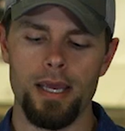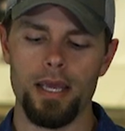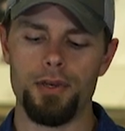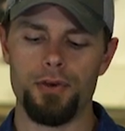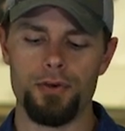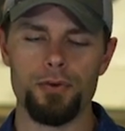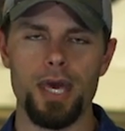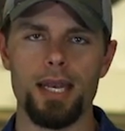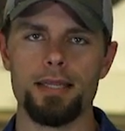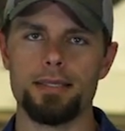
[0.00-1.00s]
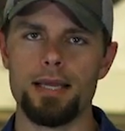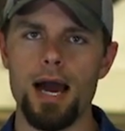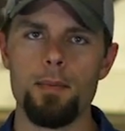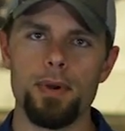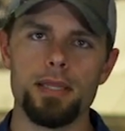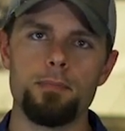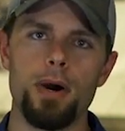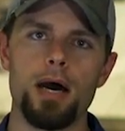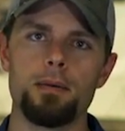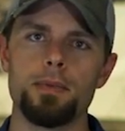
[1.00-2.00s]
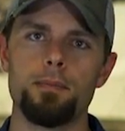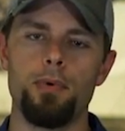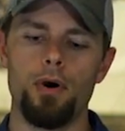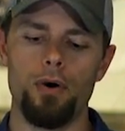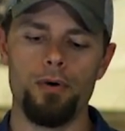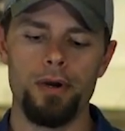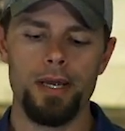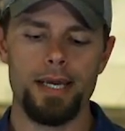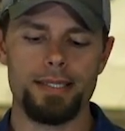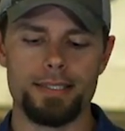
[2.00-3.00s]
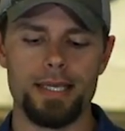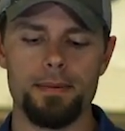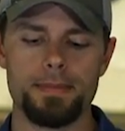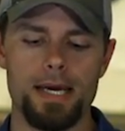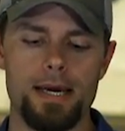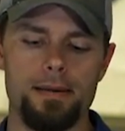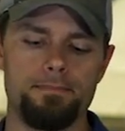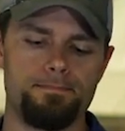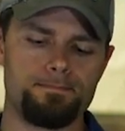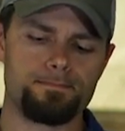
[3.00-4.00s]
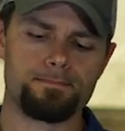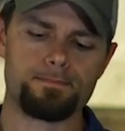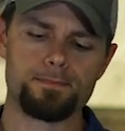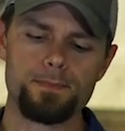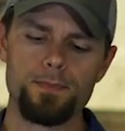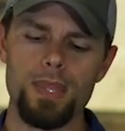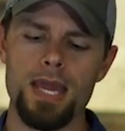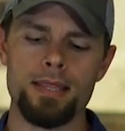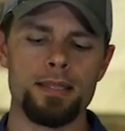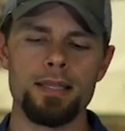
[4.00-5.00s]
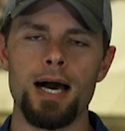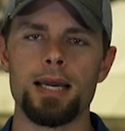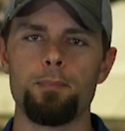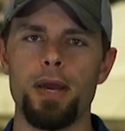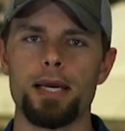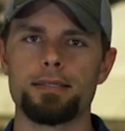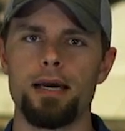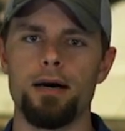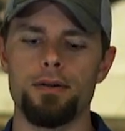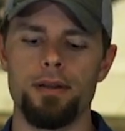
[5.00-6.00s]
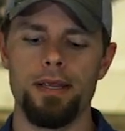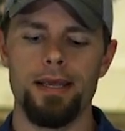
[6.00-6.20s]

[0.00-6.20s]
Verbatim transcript: And you do that at the top and the bottom of the bow at the same time, and then lock it back down.